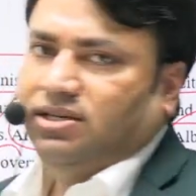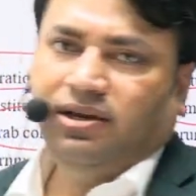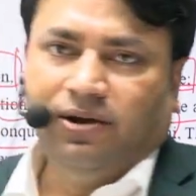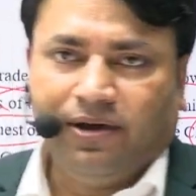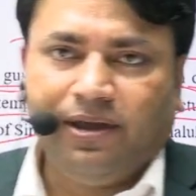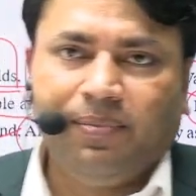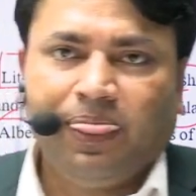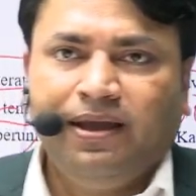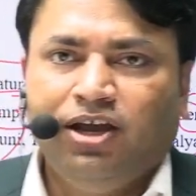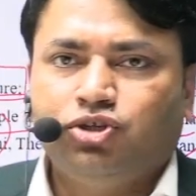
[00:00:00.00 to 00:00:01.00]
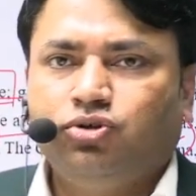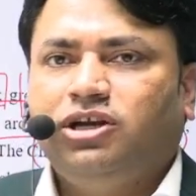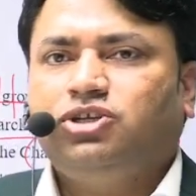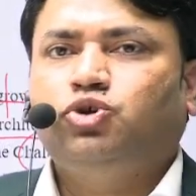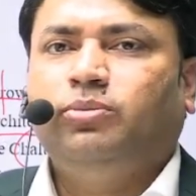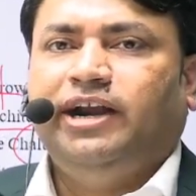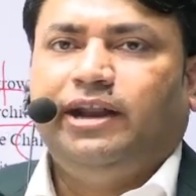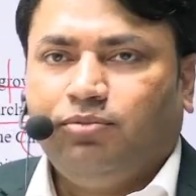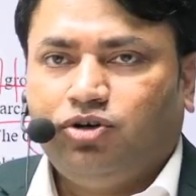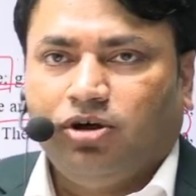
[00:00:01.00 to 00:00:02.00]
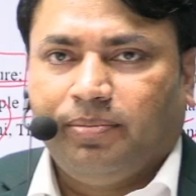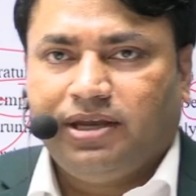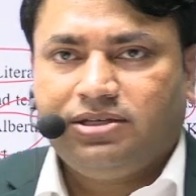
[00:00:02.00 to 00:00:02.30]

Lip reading: Okay, so there are so many type of topics.